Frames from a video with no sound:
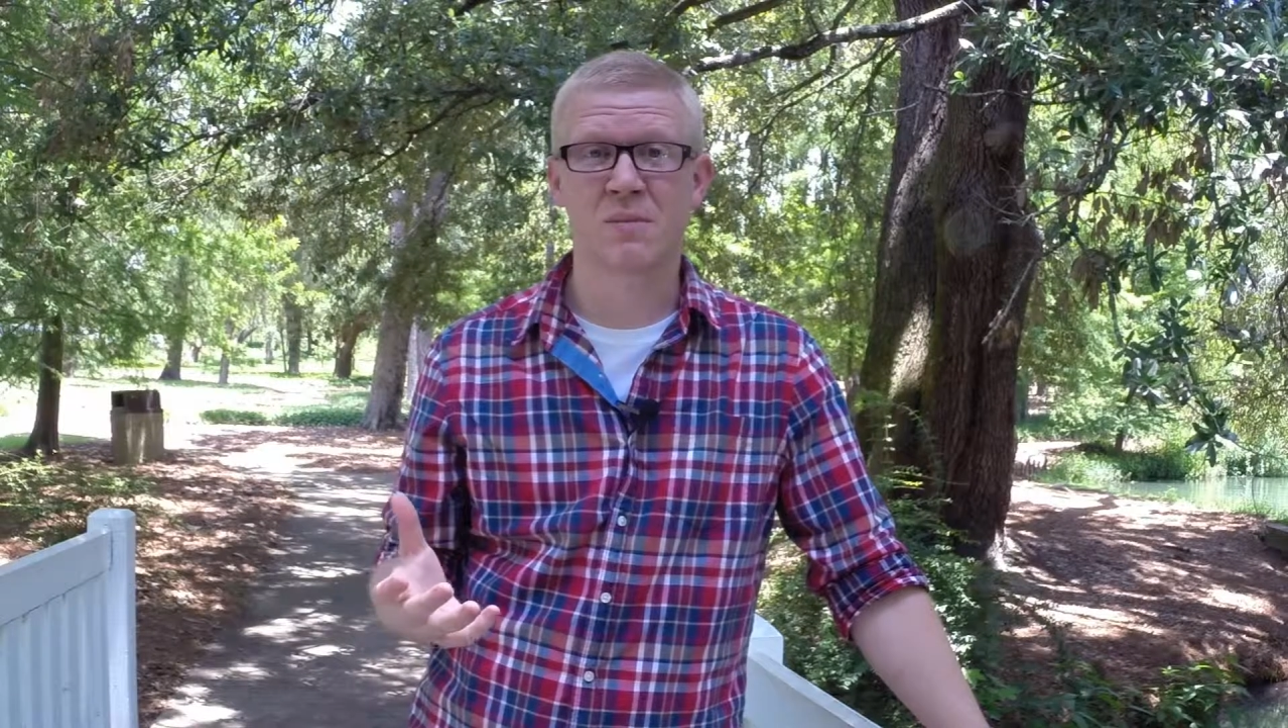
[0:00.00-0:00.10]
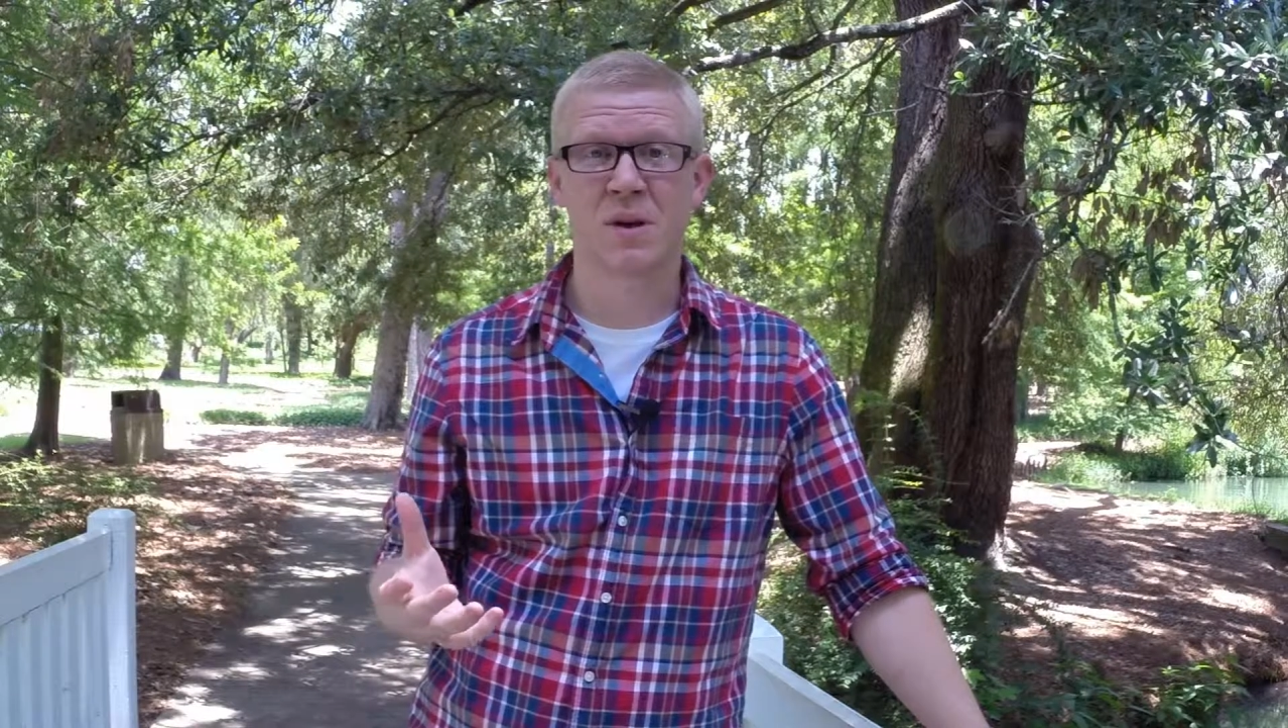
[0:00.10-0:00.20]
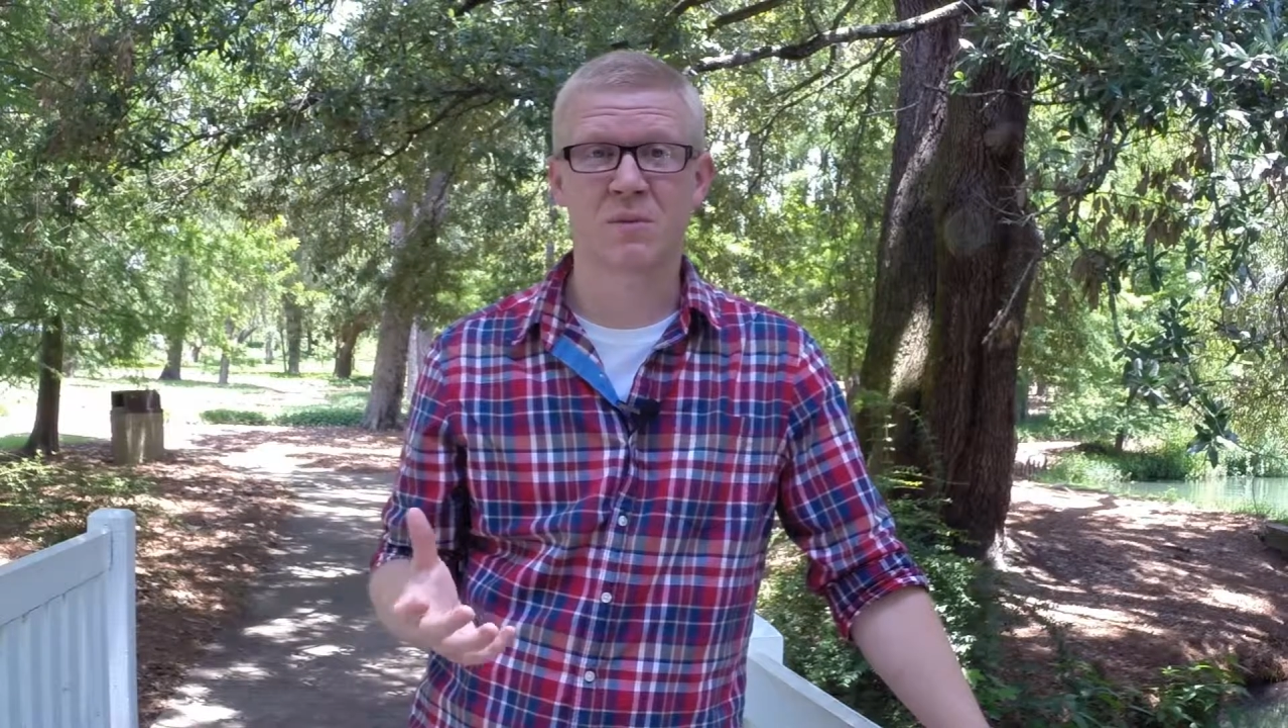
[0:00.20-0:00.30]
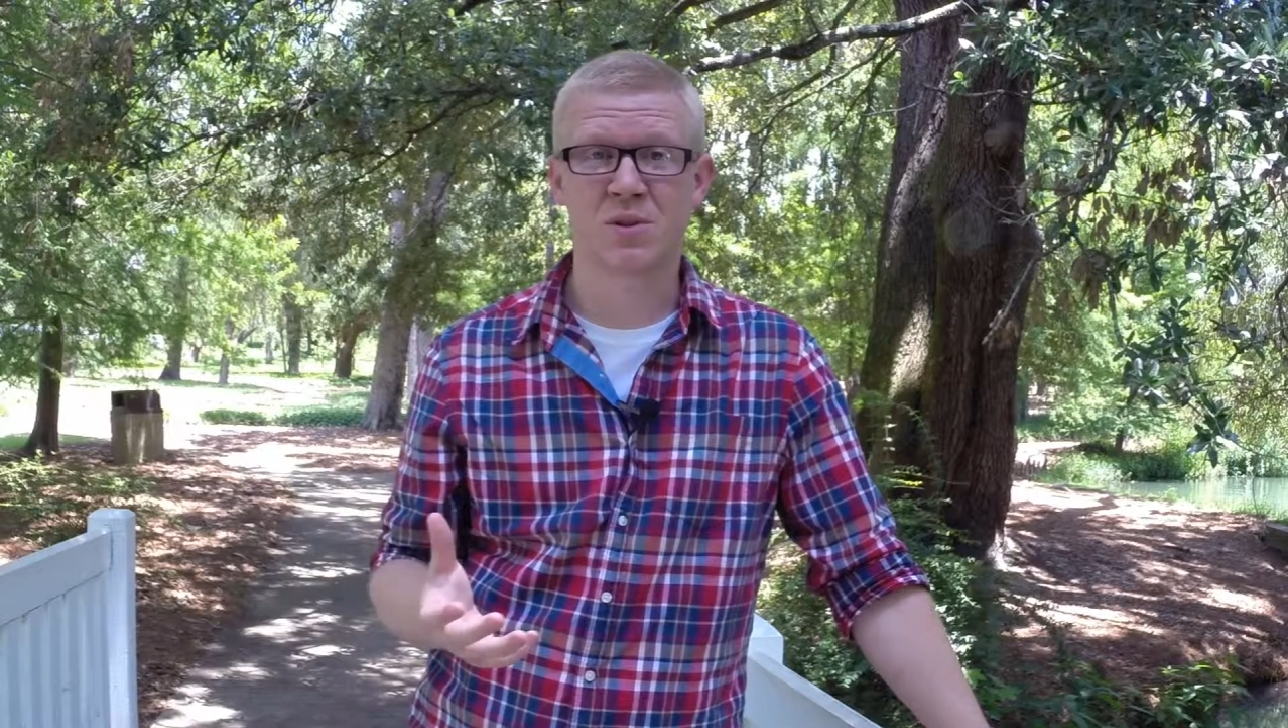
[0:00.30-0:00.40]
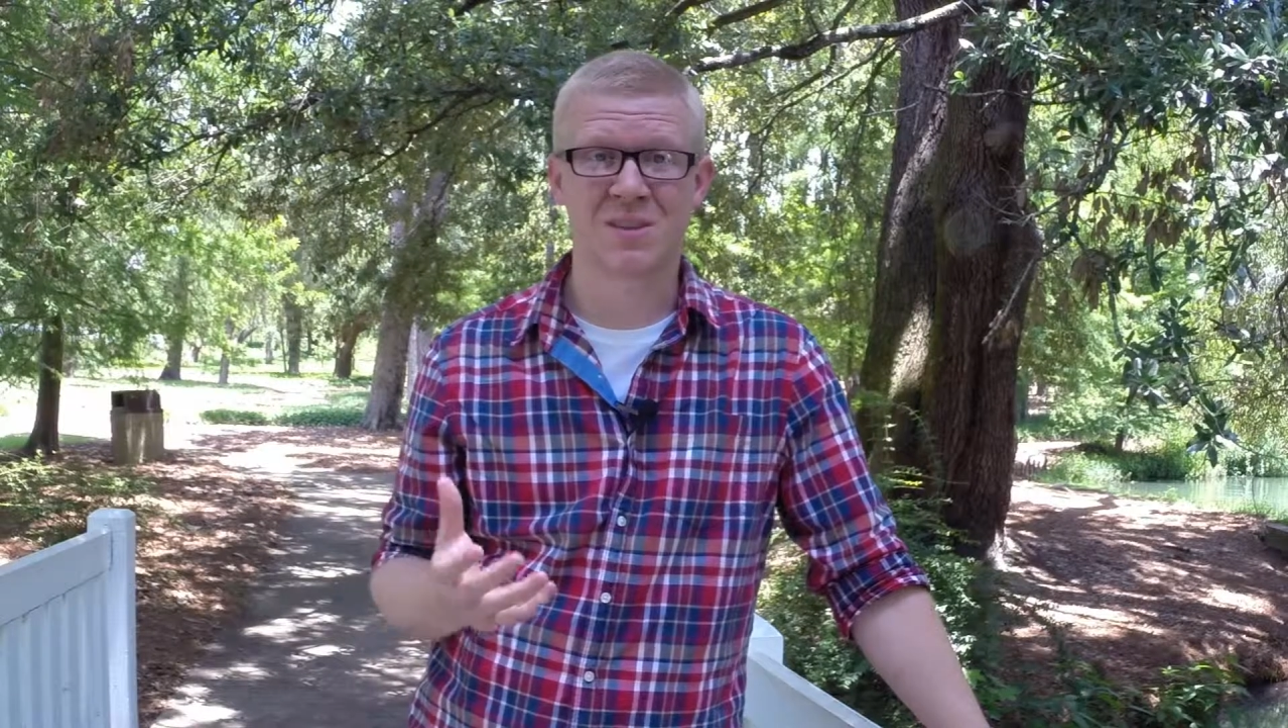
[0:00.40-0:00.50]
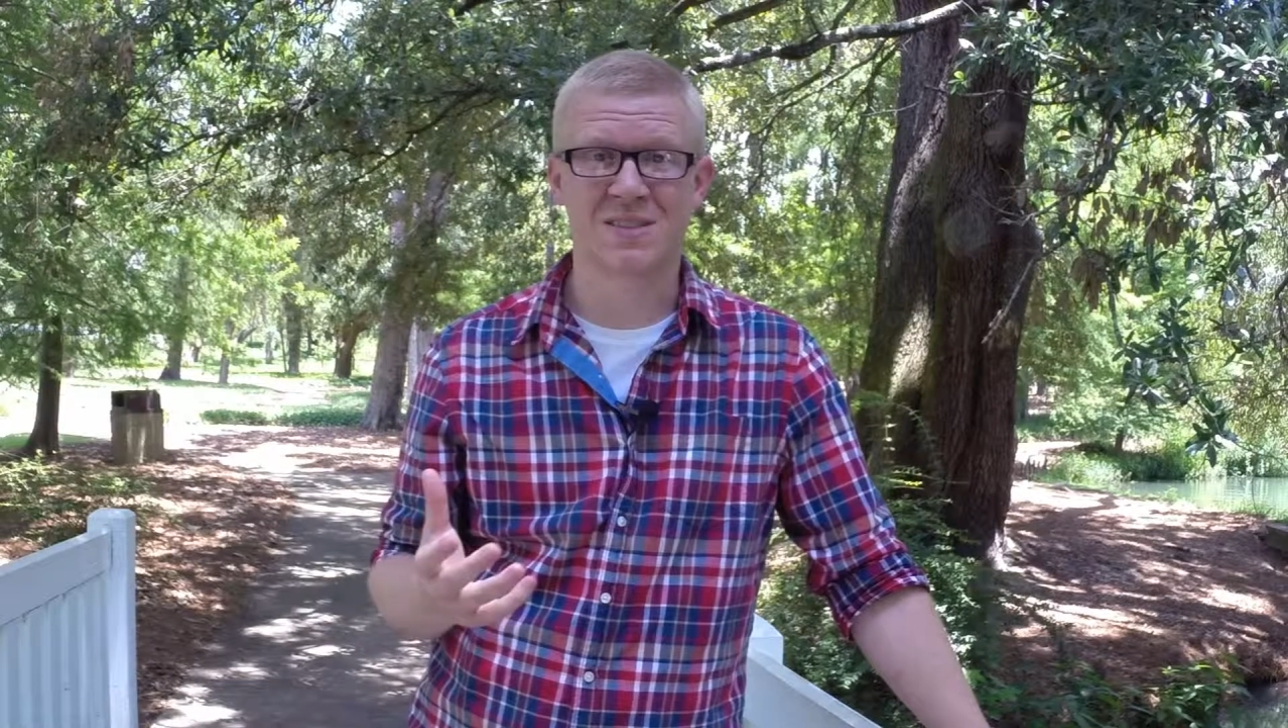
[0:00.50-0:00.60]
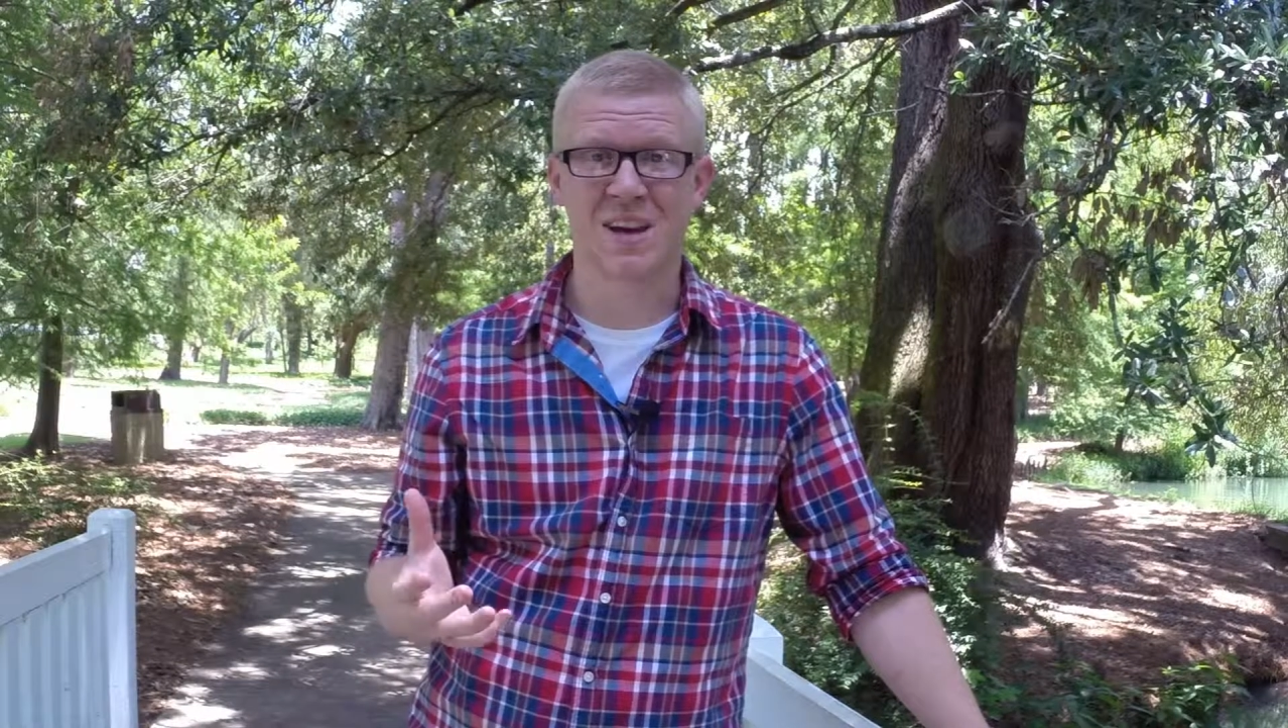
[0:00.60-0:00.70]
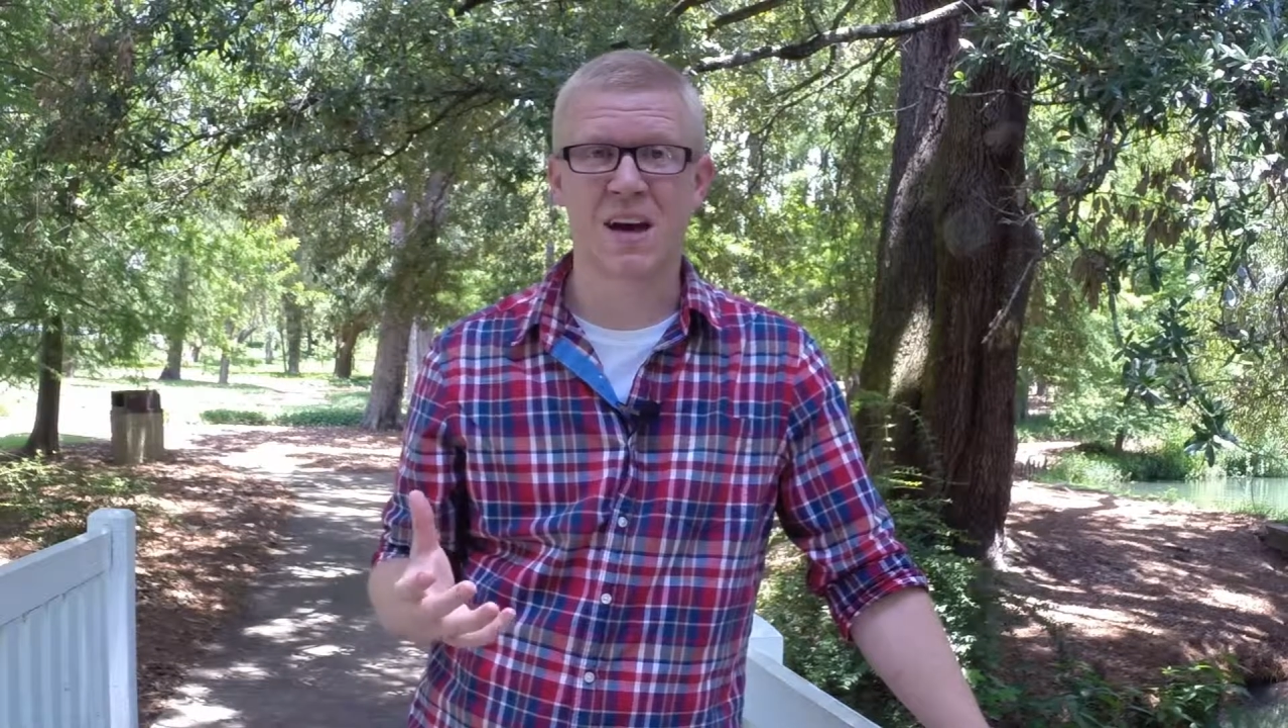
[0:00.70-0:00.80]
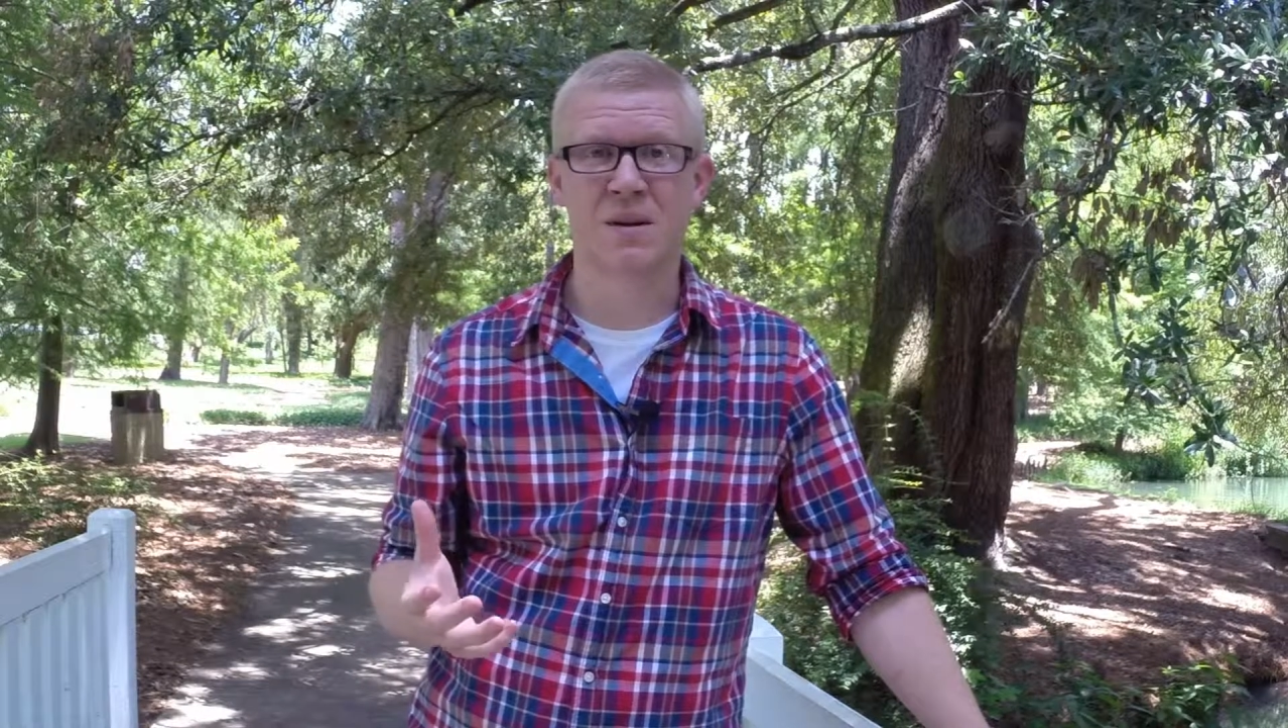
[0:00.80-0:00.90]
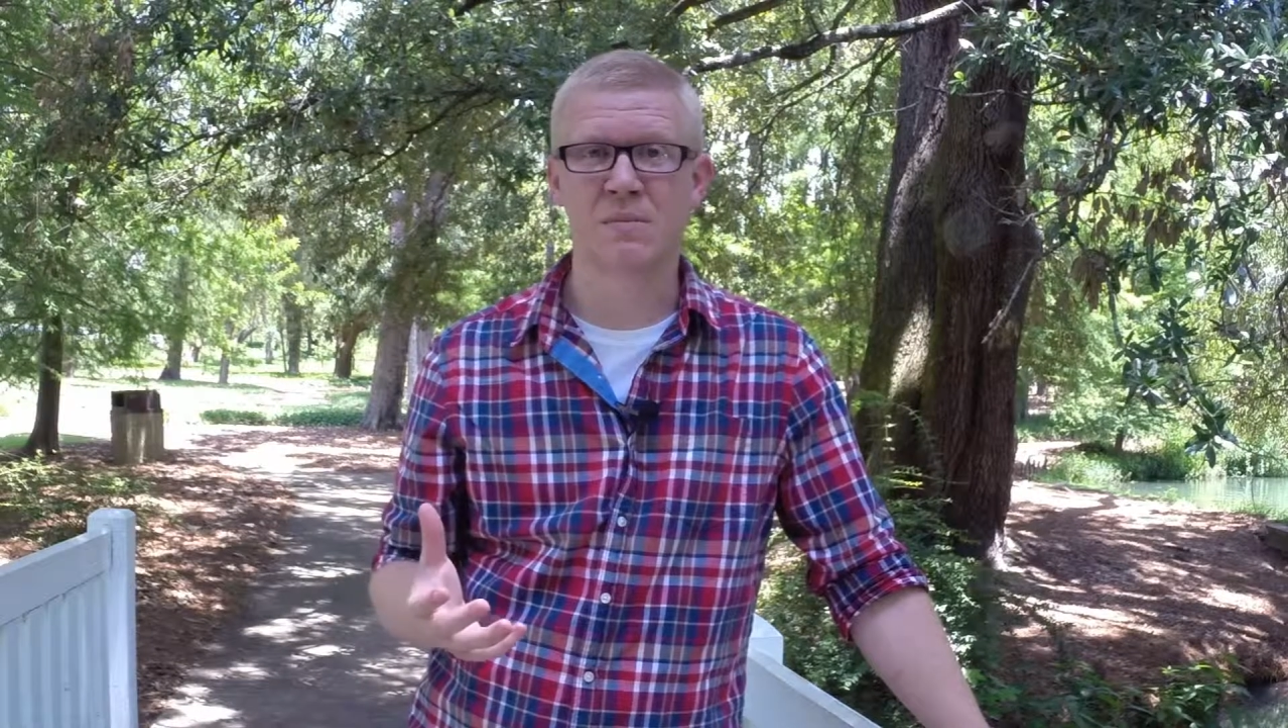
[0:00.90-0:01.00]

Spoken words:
be able to design